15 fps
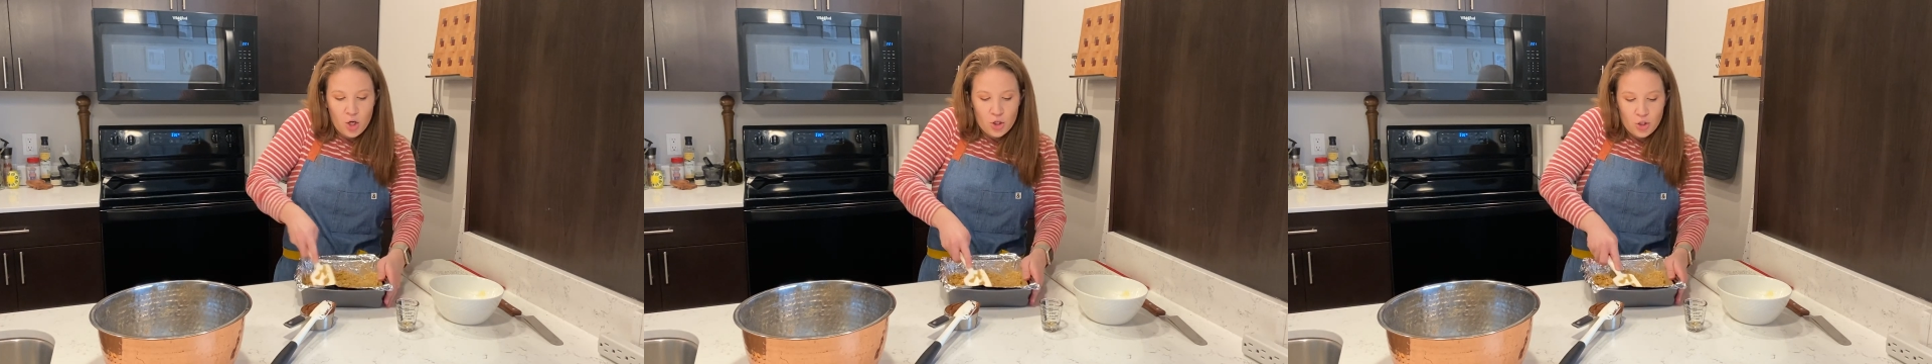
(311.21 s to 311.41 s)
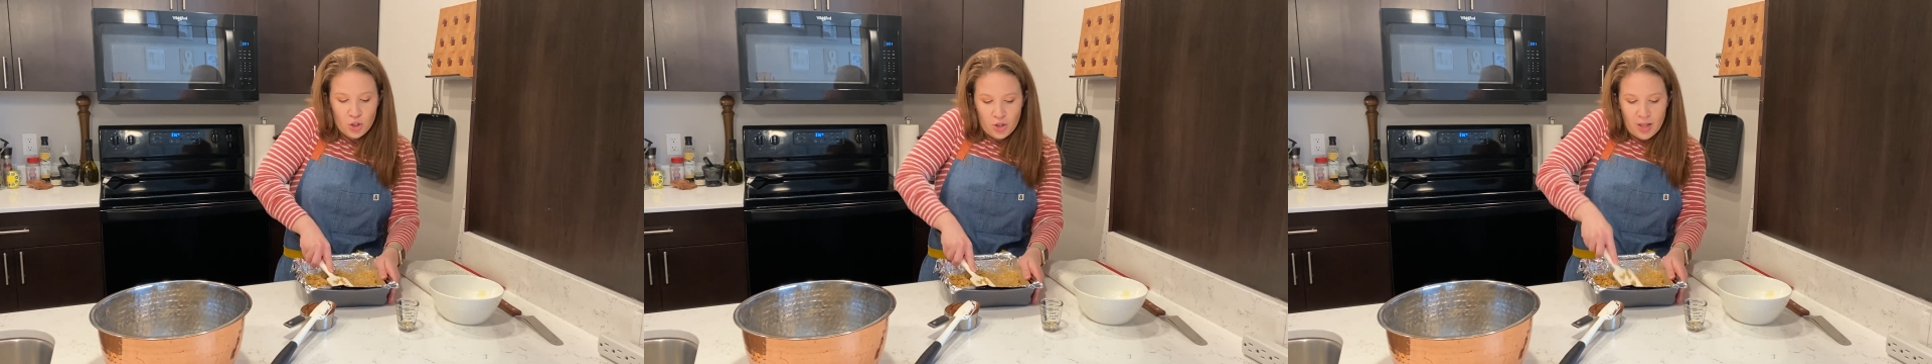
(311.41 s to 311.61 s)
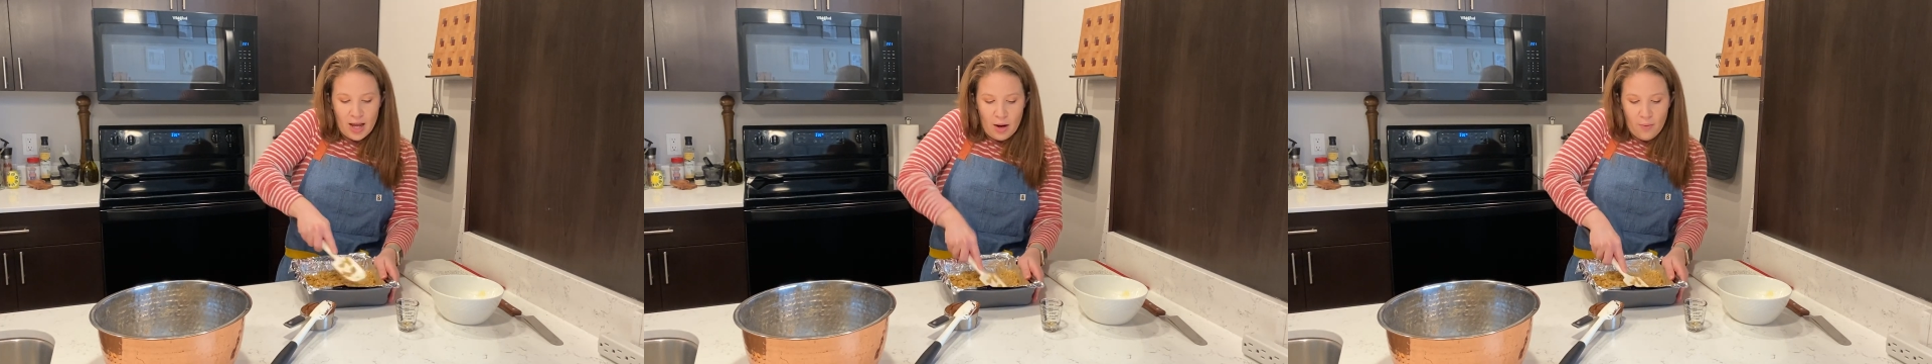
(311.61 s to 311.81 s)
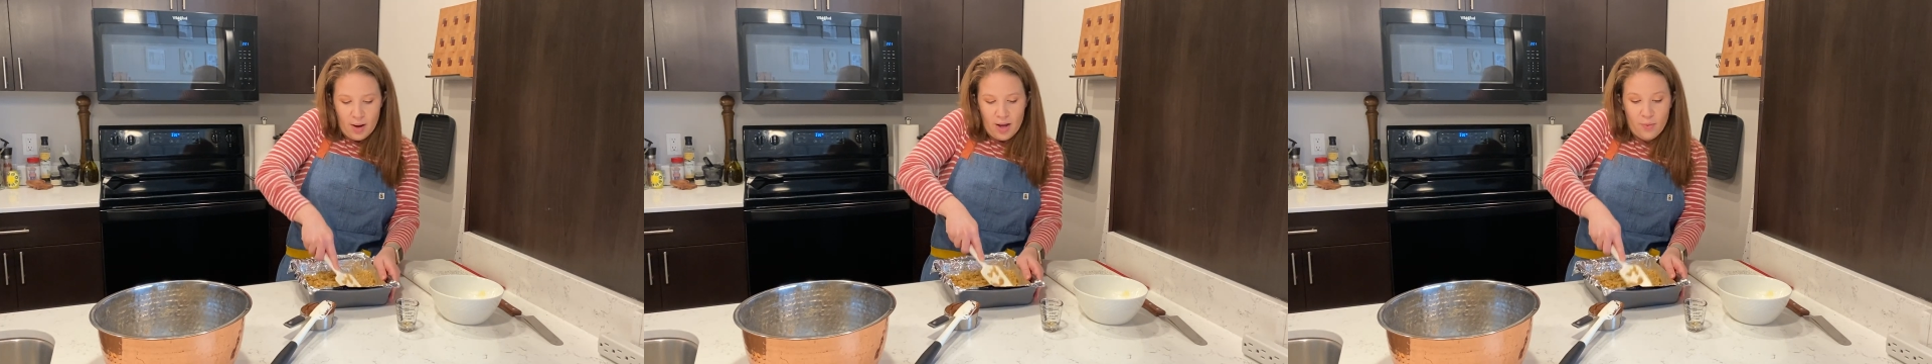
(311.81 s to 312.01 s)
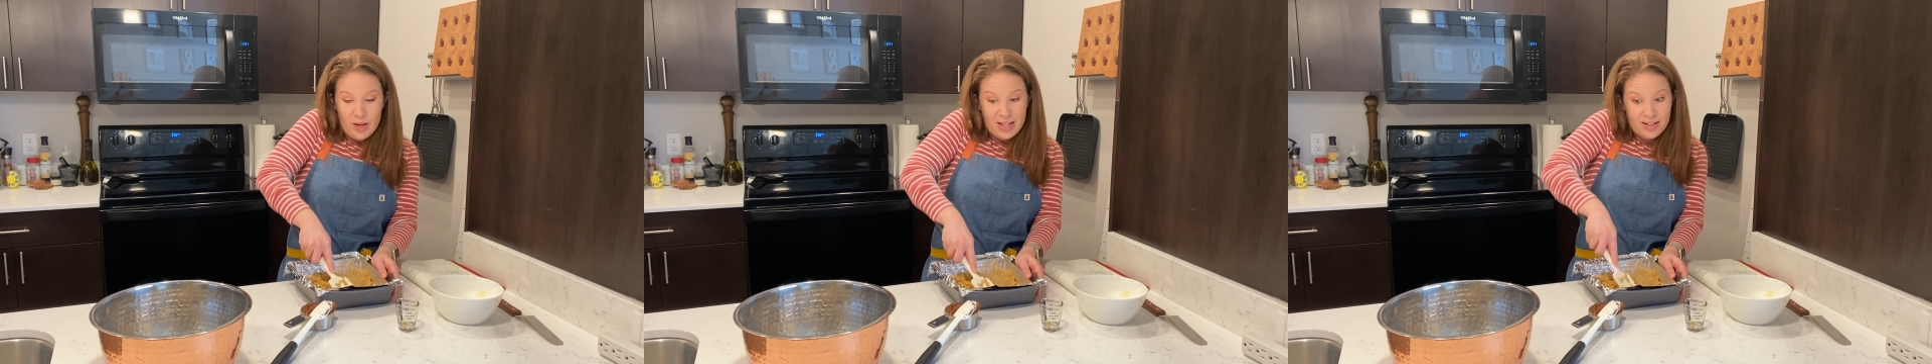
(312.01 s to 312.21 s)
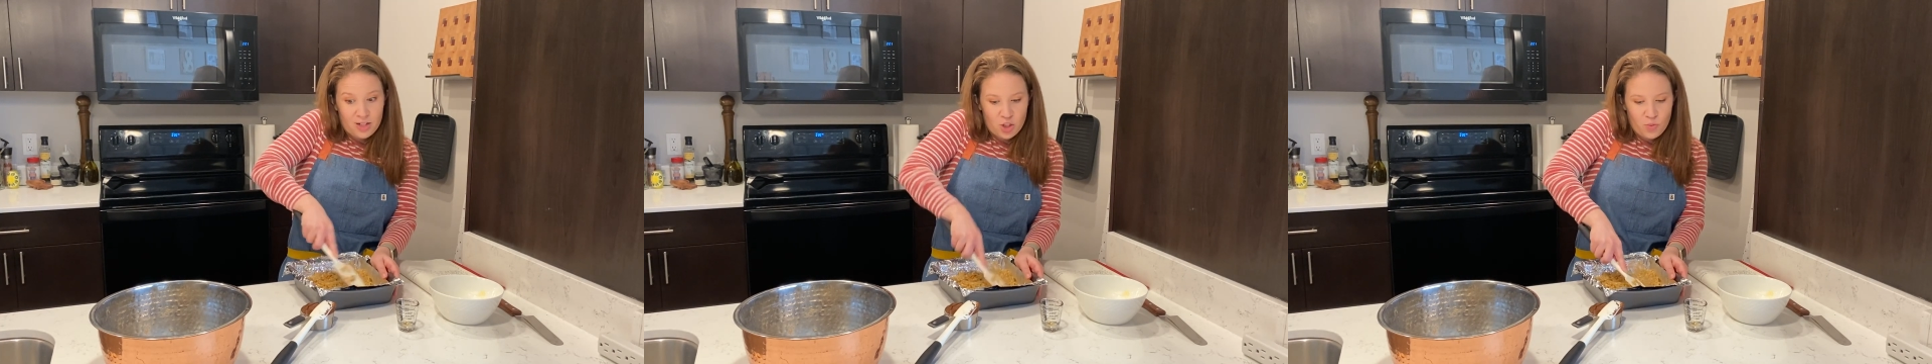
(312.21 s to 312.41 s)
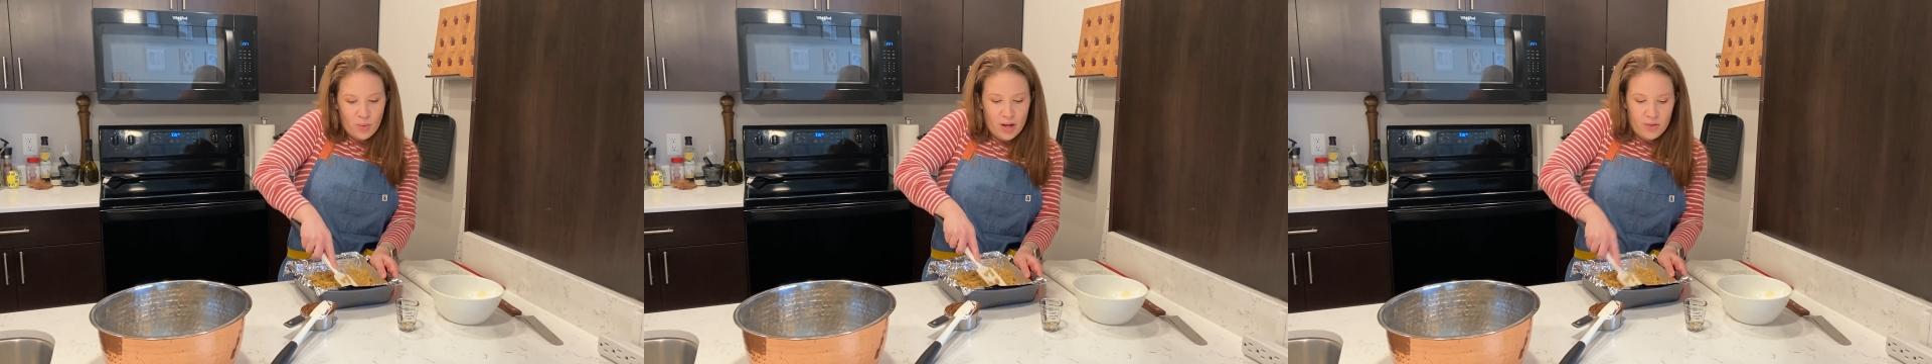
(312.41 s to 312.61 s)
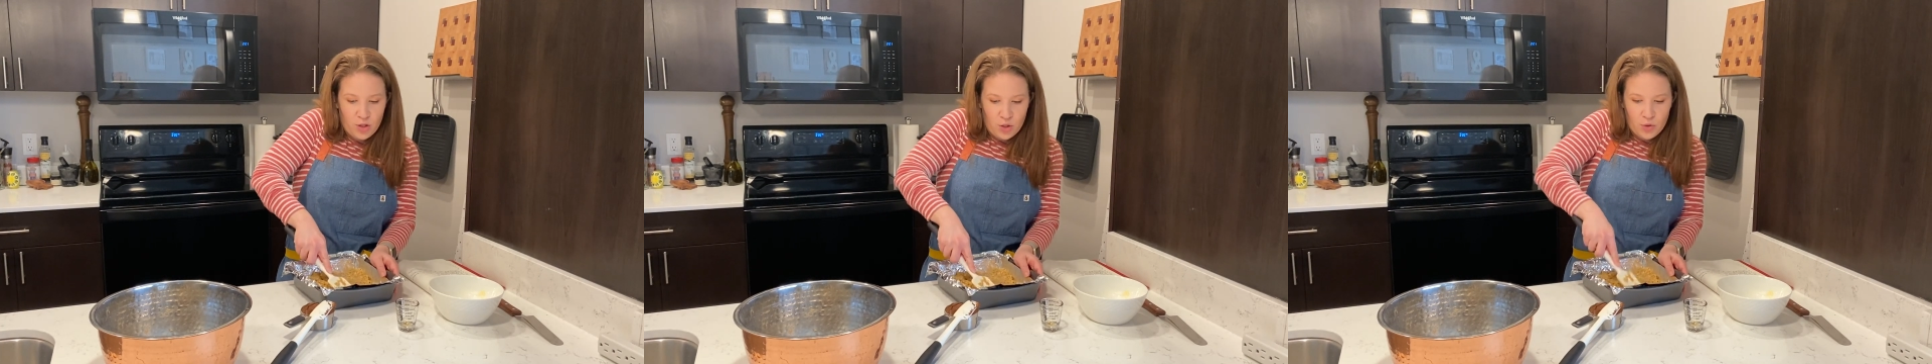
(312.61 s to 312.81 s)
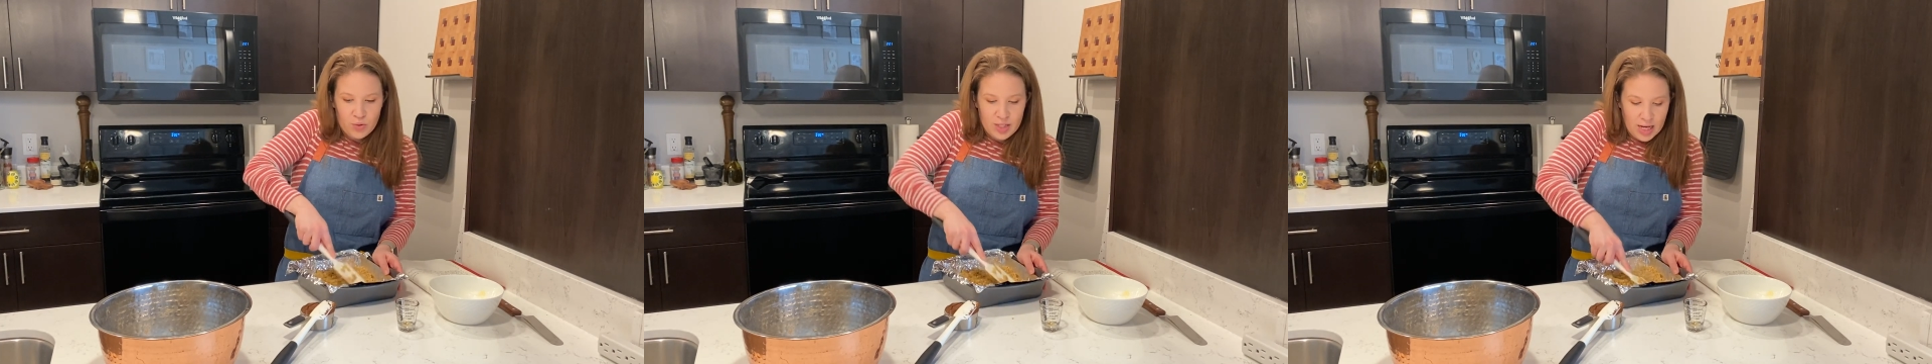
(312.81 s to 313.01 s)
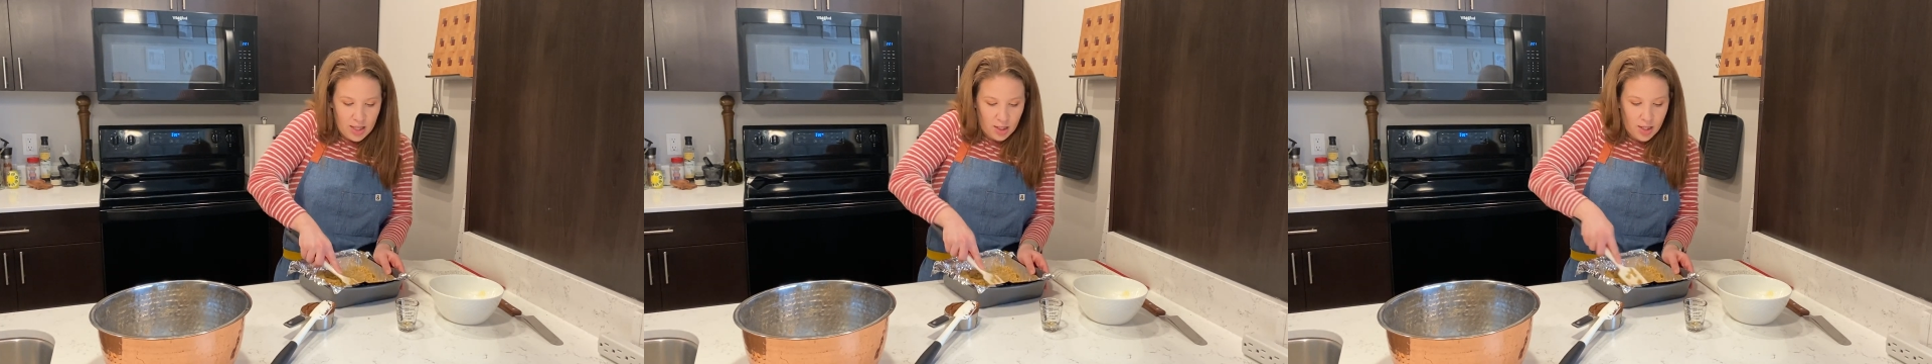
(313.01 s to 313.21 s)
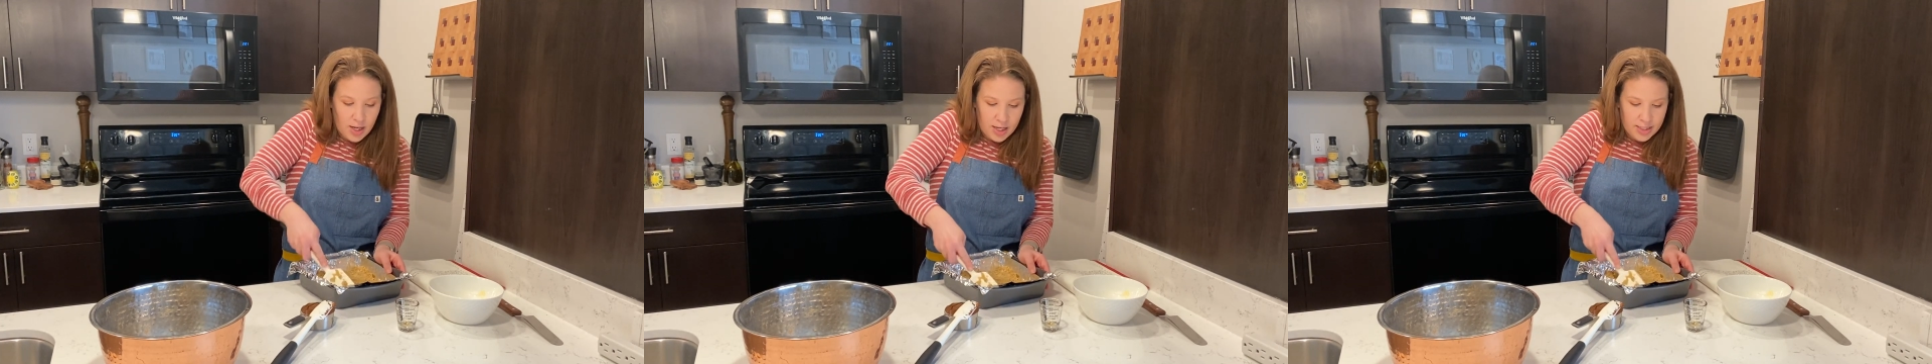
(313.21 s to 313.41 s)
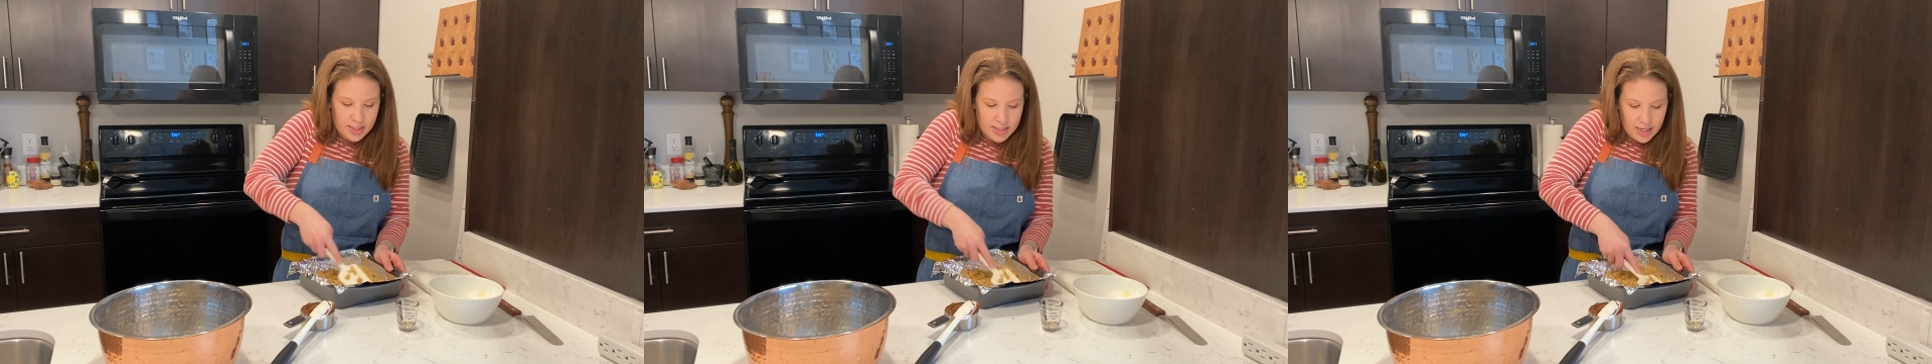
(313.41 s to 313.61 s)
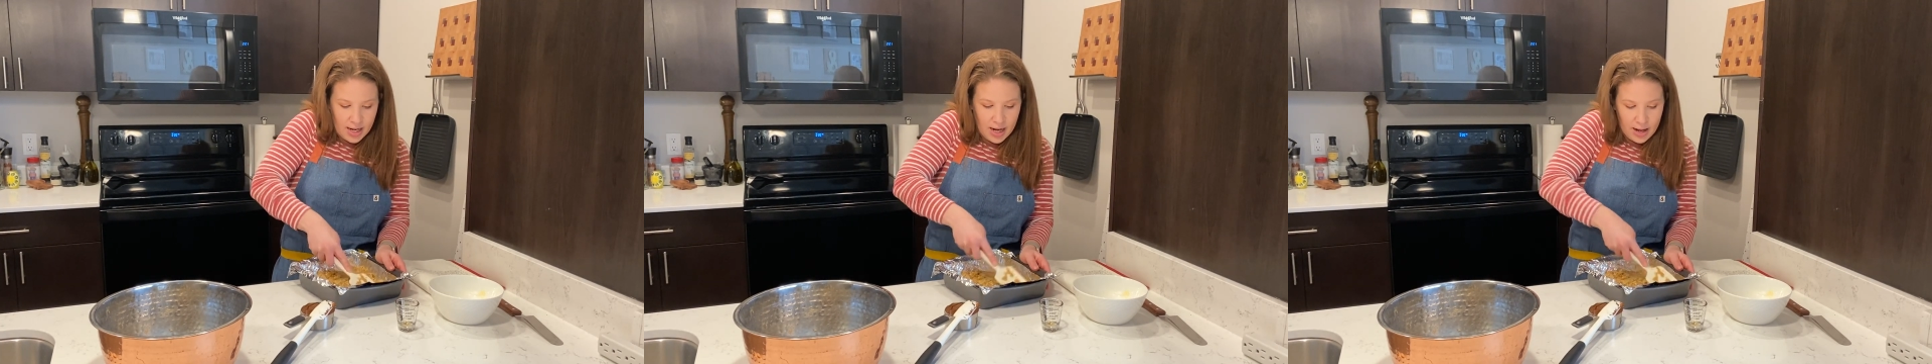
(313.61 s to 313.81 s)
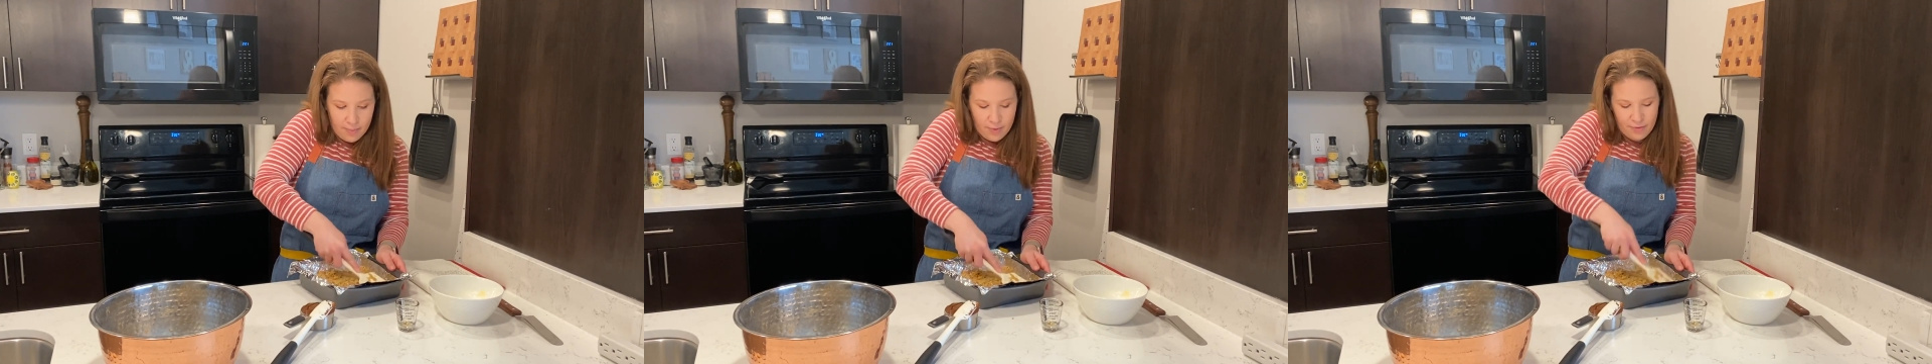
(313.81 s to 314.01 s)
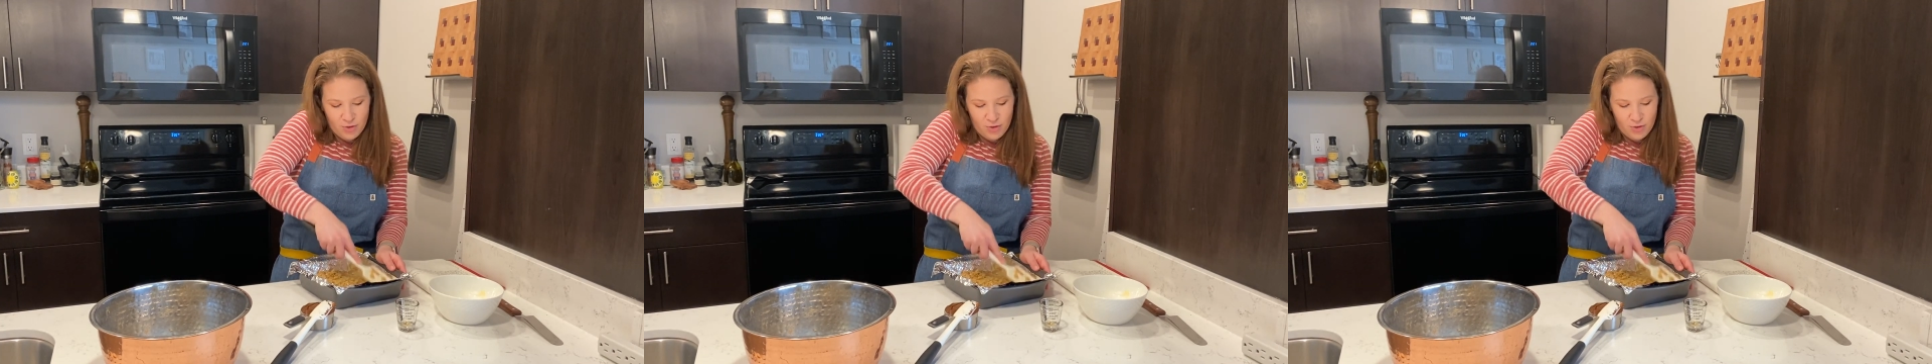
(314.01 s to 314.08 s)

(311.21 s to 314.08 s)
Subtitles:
so that way we can spread the Nutella on top.